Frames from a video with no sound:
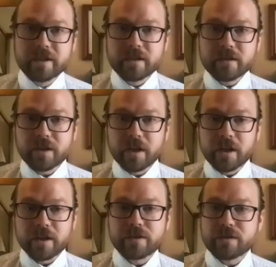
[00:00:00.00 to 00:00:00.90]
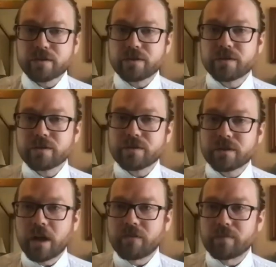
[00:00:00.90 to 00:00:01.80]
the
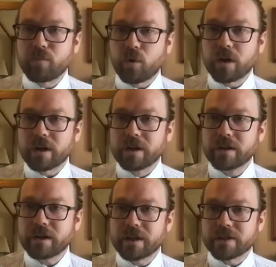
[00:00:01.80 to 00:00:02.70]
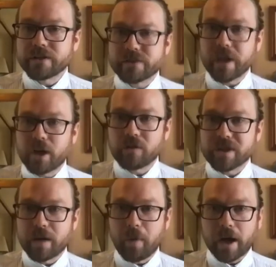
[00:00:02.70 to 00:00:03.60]
governing board is an
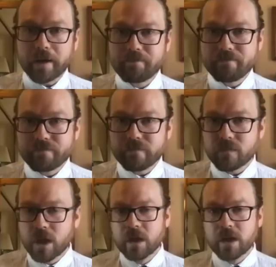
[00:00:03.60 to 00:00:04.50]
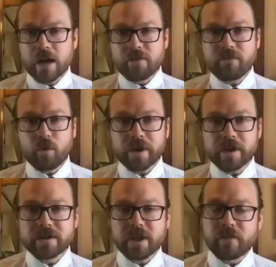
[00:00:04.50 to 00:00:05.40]
oversight body. Every 4
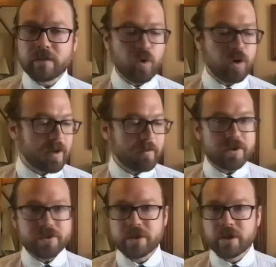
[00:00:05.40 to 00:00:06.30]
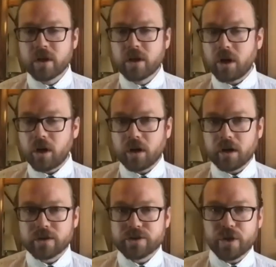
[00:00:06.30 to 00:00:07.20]
years, governing board members
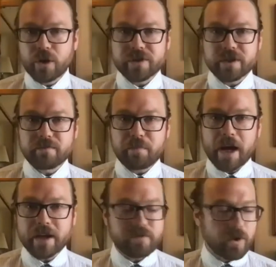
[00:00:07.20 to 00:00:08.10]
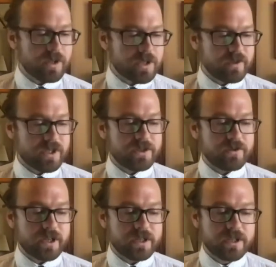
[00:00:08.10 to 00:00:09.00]
are chosen by the voters of the
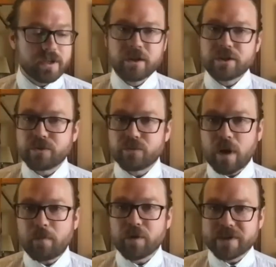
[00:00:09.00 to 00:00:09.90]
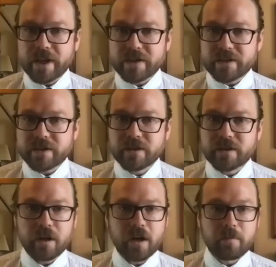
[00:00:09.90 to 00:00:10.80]
district to represent
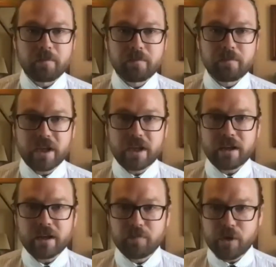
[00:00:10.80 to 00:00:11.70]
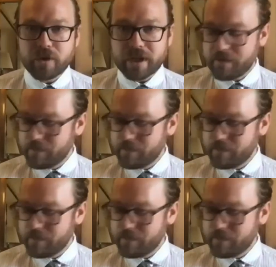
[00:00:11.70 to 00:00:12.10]
the community.